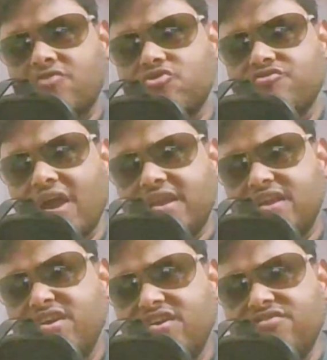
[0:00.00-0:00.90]
or
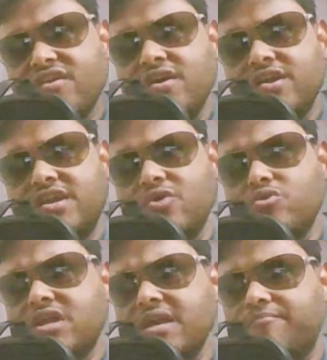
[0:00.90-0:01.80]
society is
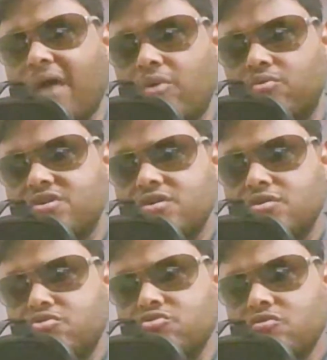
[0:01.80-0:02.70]
duty bound
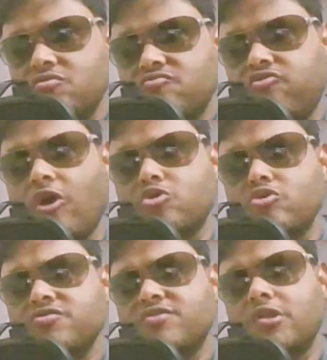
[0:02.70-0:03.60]
to
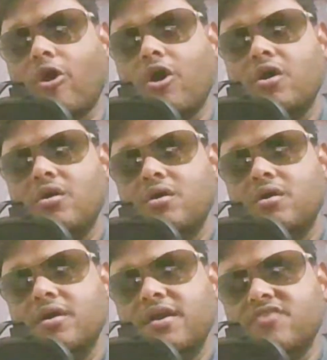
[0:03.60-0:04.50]
follow the law.
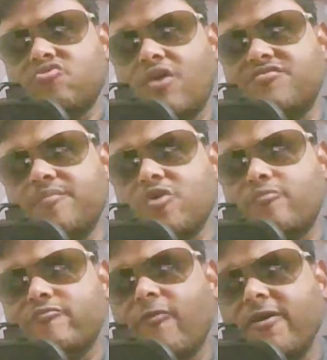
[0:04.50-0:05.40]
His
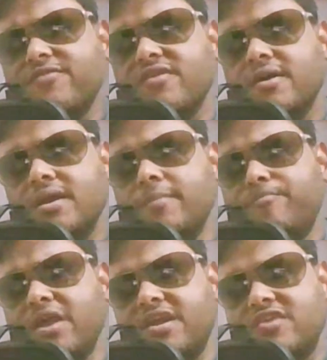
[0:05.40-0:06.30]
concept of law is
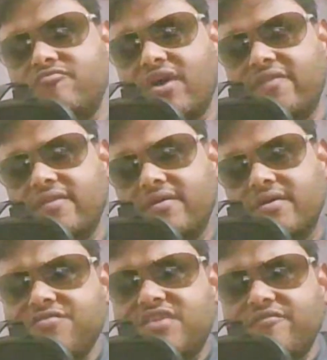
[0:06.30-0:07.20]
imperative one.
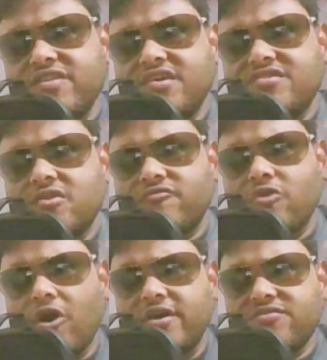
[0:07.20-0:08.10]
And his definition
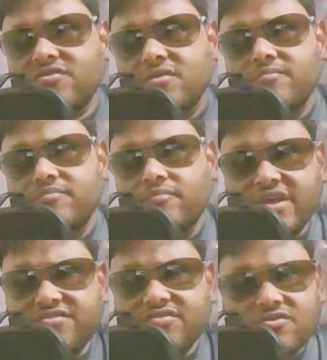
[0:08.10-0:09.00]
of law is,
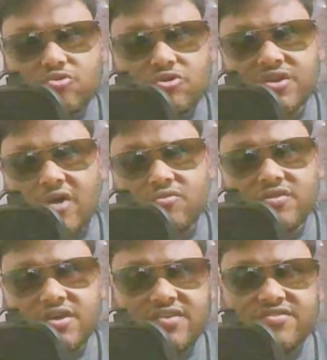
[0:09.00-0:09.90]
please note
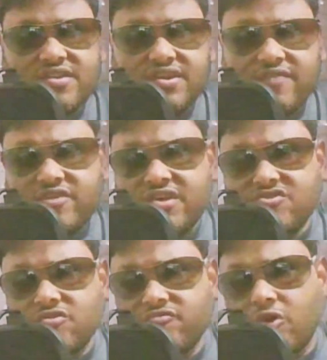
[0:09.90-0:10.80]
down his
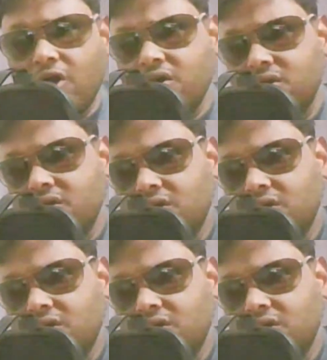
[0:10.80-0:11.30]
definition of law.